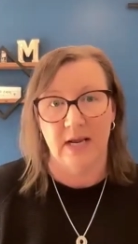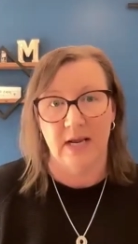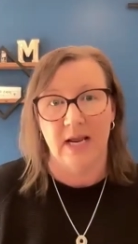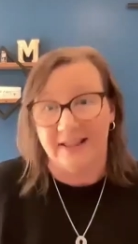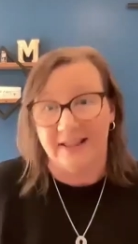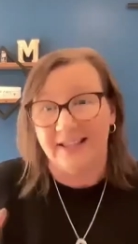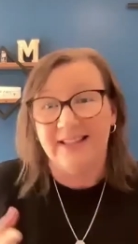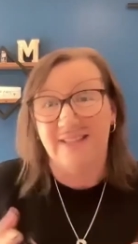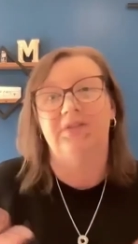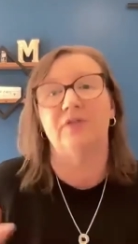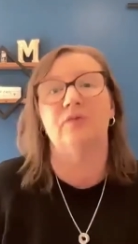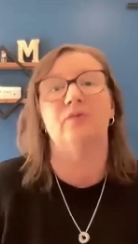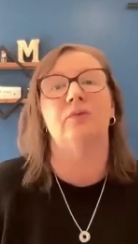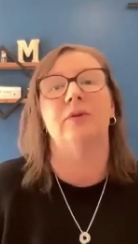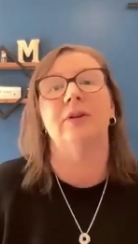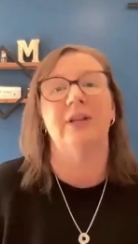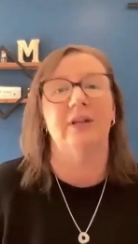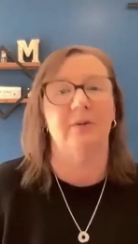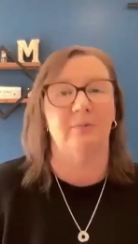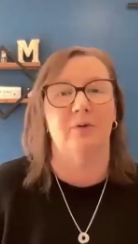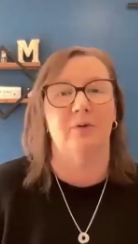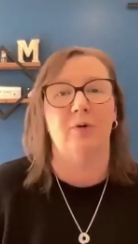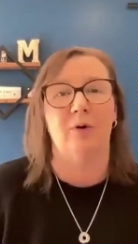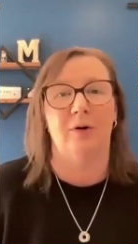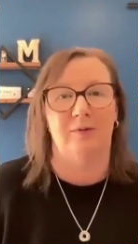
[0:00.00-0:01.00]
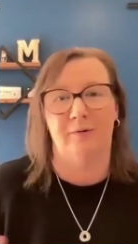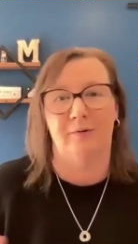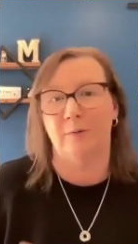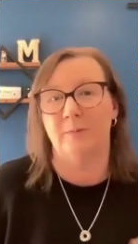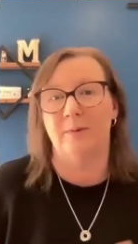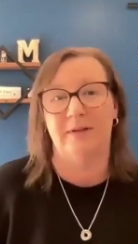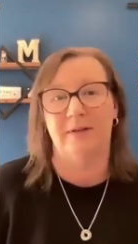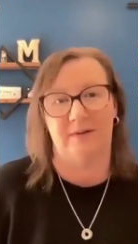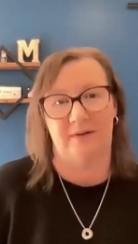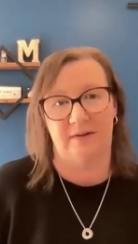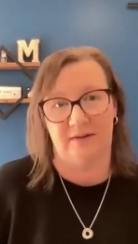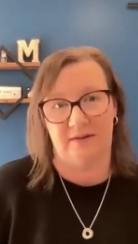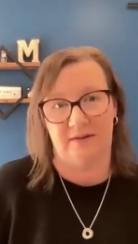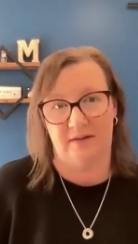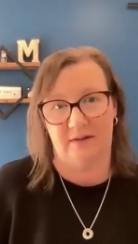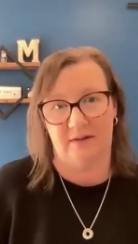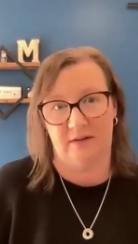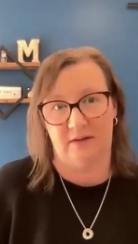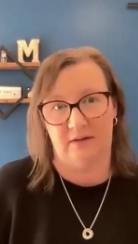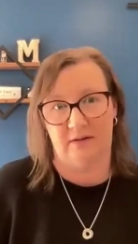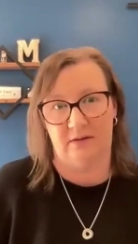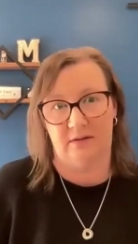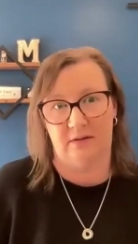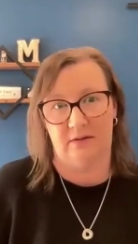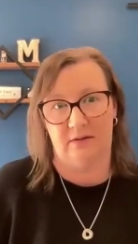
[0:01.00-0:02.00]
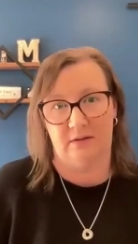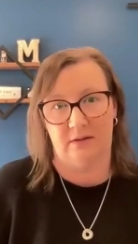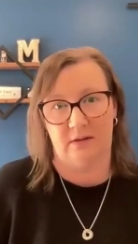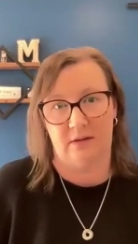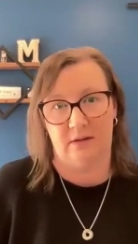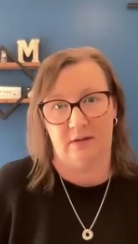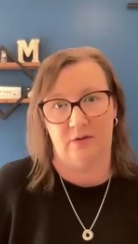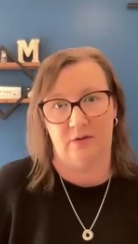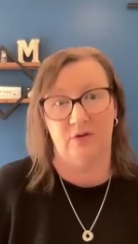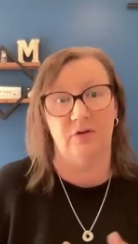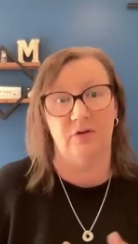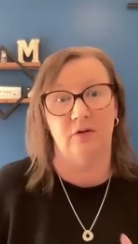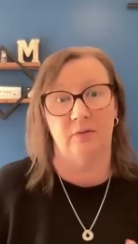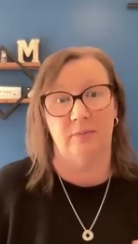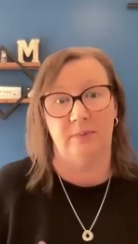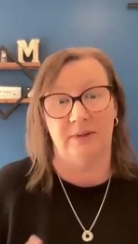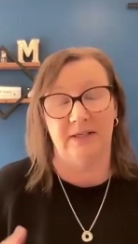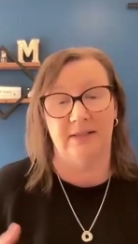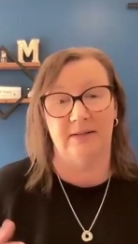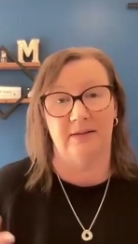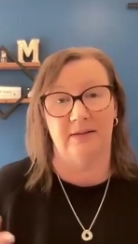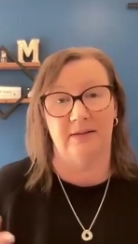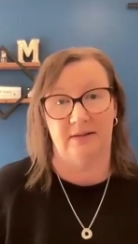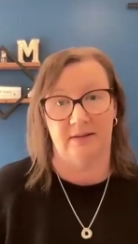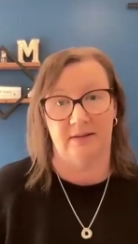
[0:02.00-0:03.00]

And that's really important for businesses to be